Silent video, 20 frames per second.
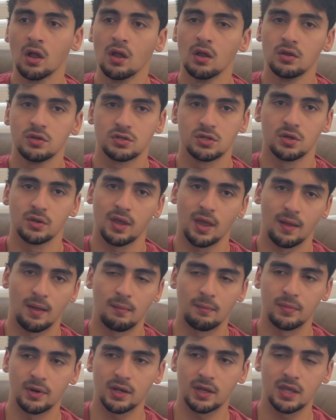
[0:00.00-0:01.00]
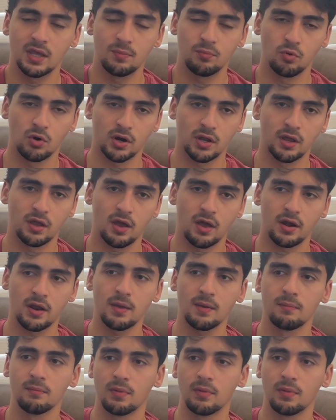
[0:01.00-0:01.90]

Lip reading: So yeah, I'm gonna keep working on it.